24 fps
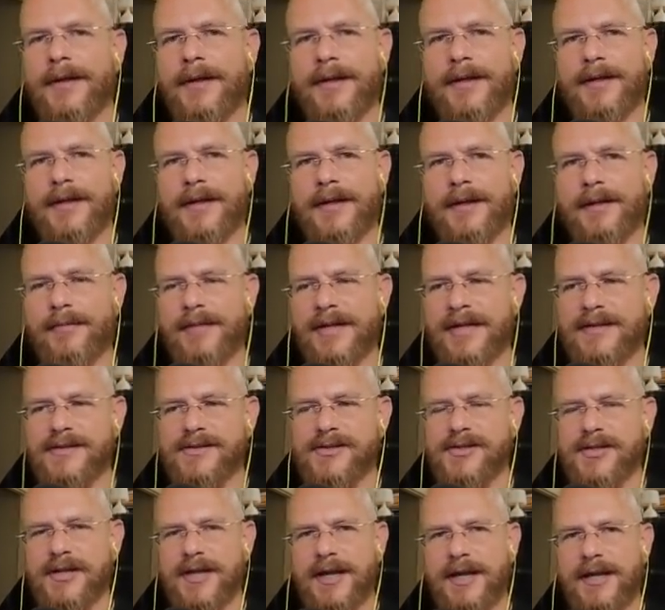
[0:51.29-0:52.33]
And that
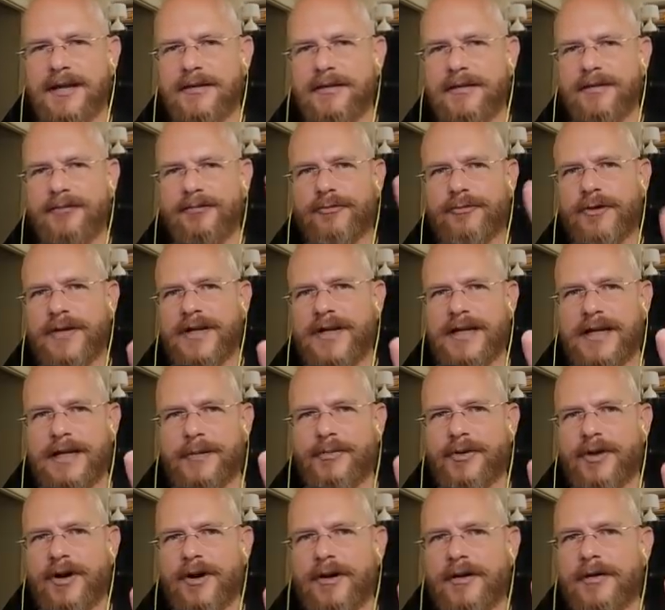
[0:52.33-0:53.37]
means she had three
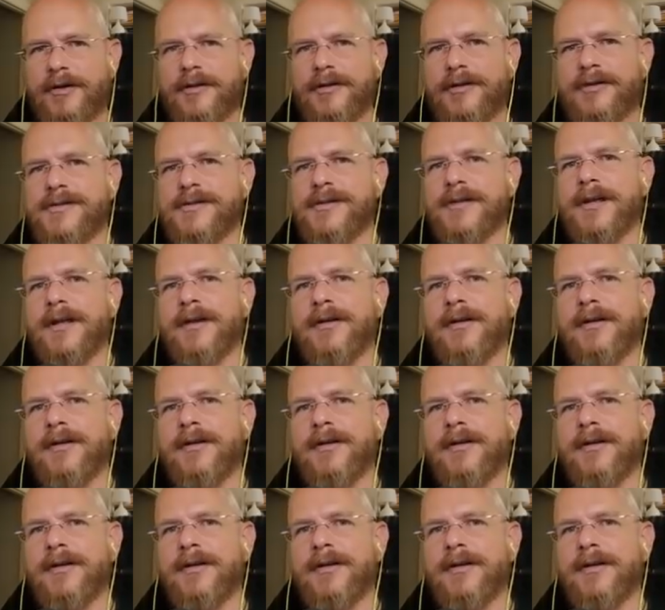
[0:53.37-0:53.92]
partners